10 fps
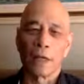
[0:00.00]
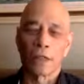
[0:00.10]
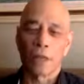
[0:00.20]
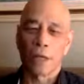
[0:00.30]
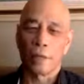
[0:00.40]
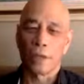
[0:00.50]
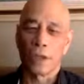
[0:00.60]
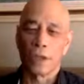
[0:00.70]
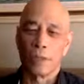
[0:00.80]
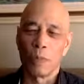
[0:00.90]
I just taught a
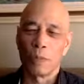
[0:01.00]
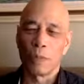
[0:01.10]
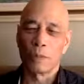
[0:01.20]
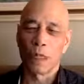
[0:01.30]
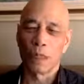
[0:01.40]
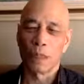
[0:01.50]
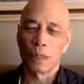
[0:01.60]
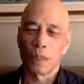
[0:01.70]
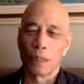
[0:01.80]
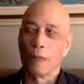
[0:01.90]
bunch of new people to
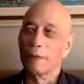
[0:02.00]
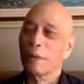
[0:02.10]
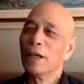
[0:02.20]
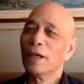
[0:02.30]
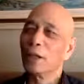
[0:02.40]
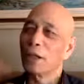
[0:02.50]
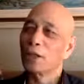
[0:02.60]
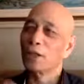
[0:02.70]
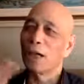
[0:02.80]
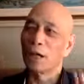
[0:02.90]
meditate today. I
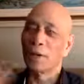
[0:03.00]
lost track.